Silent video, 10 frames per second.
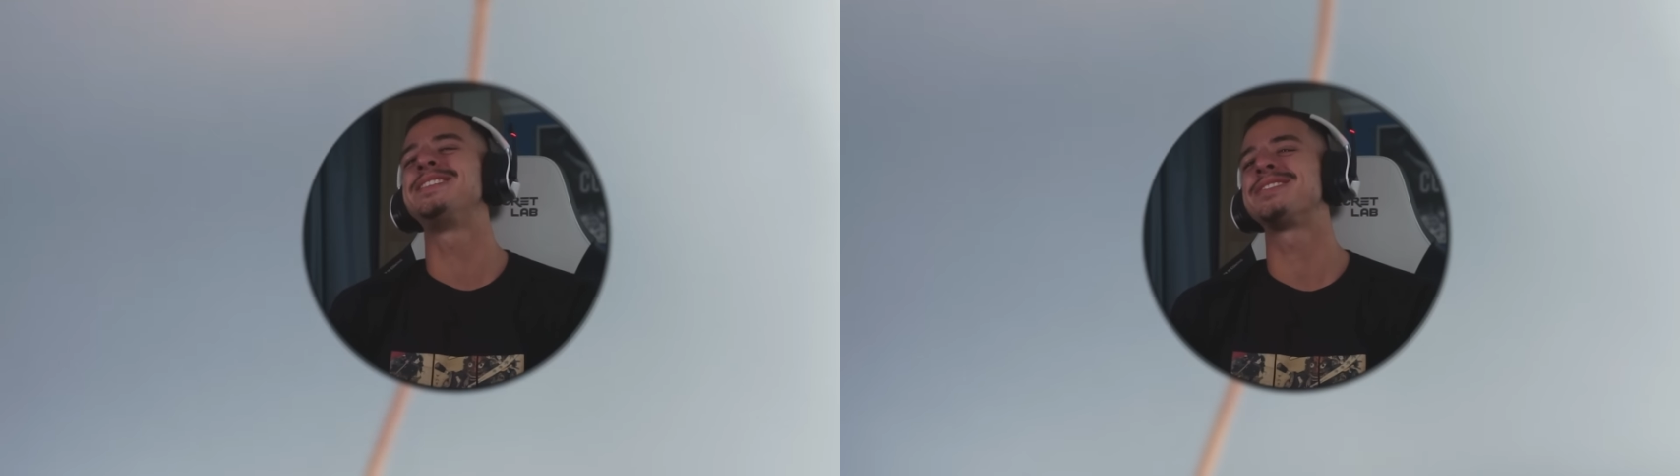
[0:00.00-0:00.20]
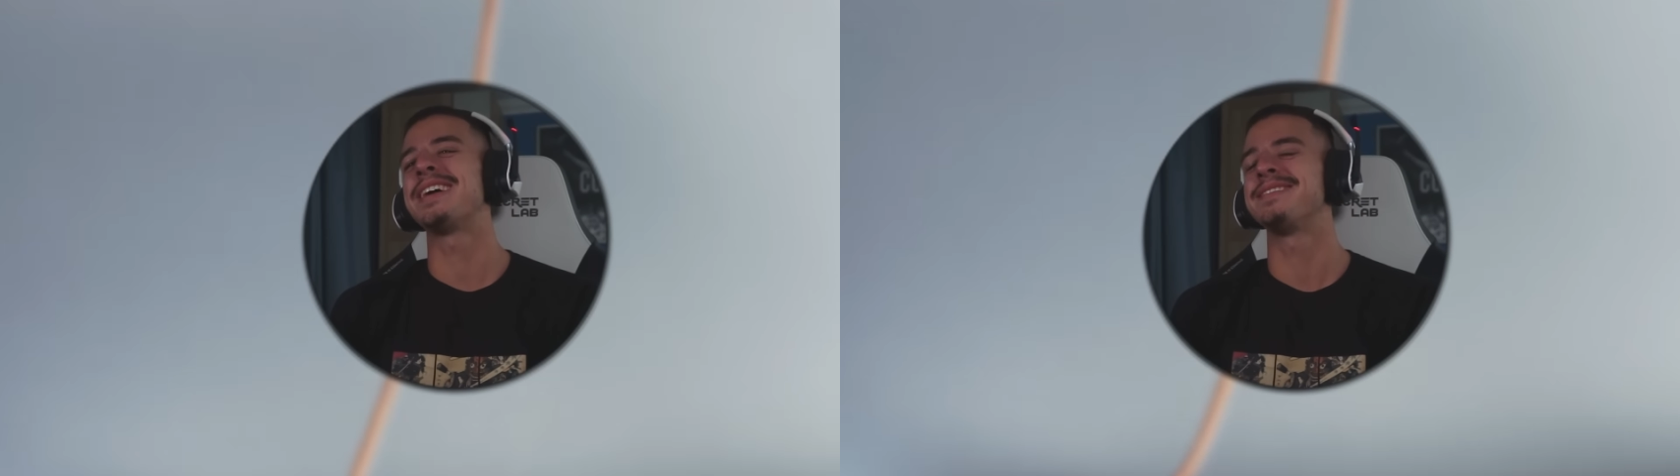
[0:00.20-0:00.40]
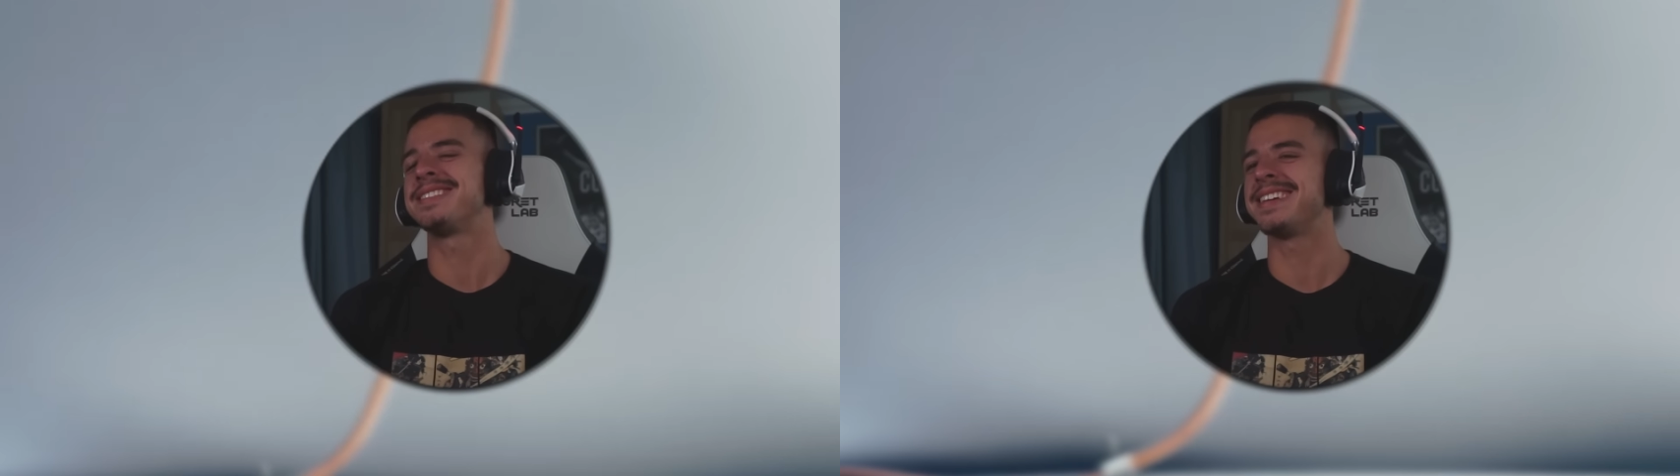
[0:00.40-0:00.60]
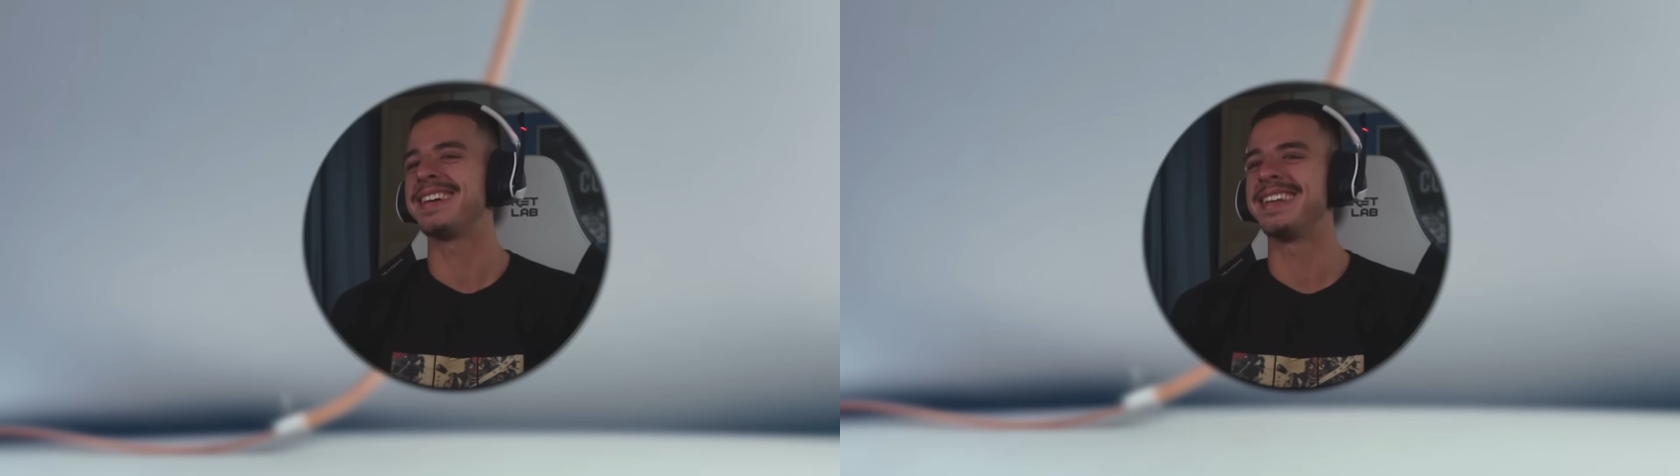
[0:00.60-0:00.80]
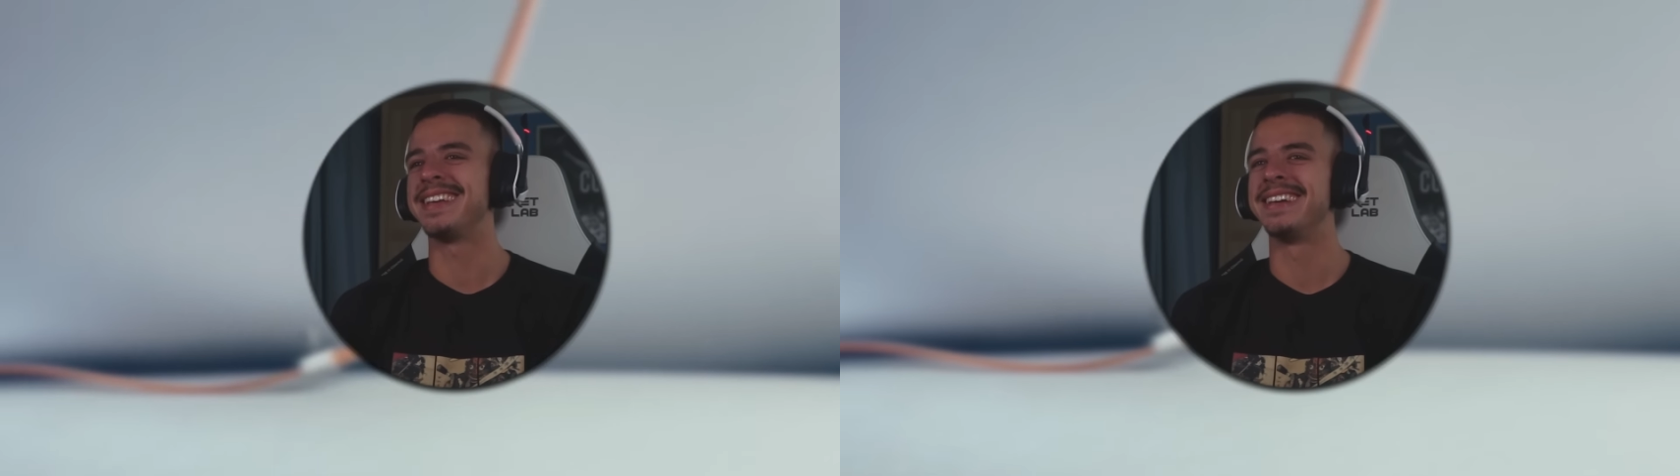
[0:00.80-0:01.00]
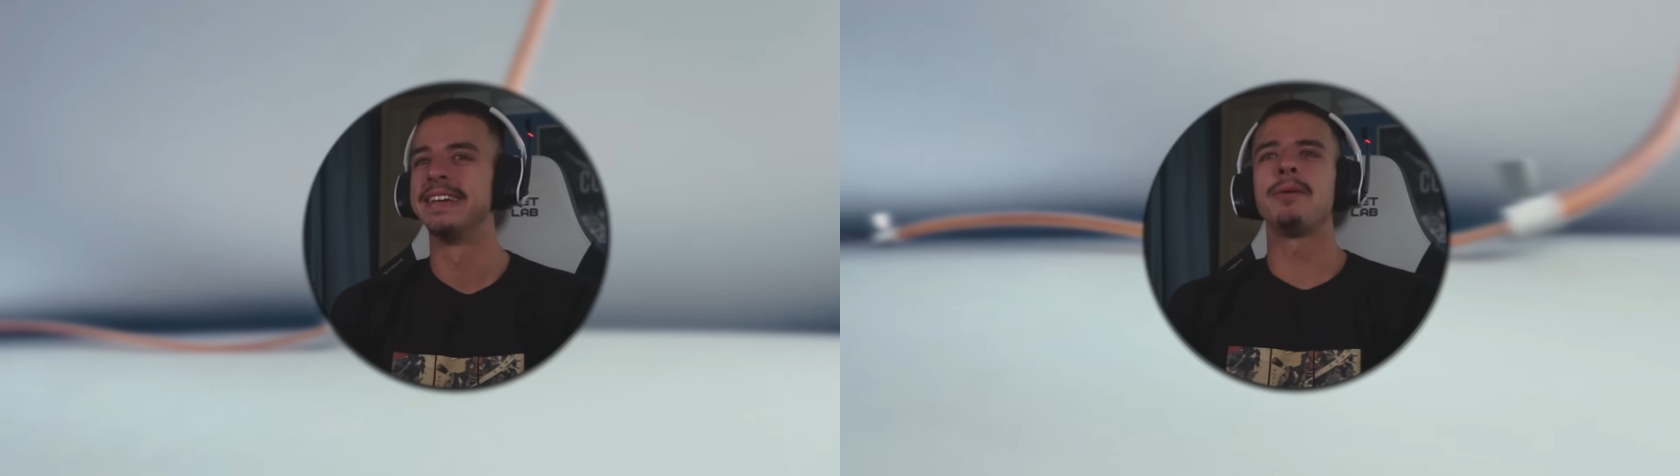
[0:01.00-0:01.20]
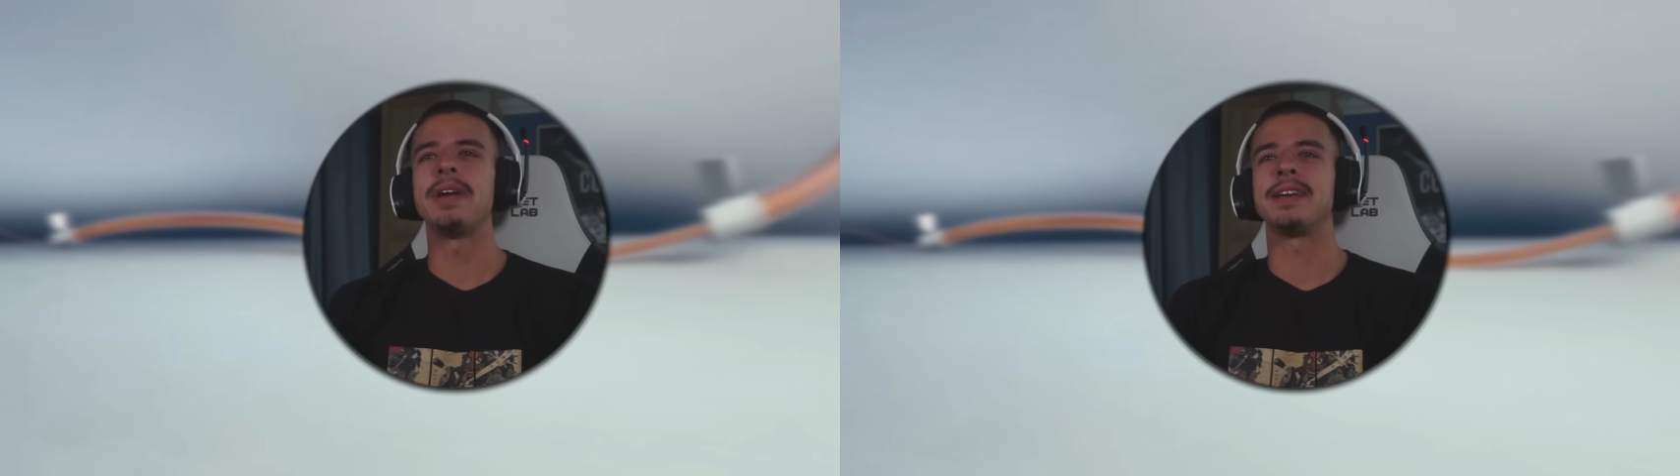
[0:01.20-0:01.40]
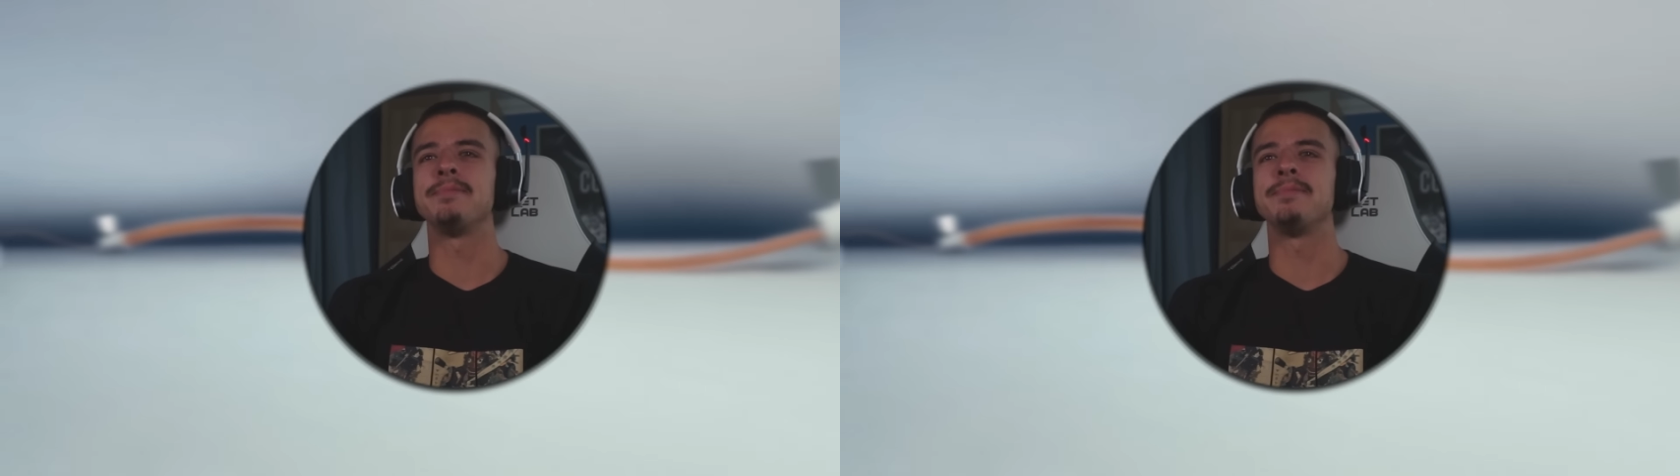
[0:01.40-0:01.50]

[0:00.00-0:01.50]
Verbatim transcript: strapped Tardy. Yeah, wait,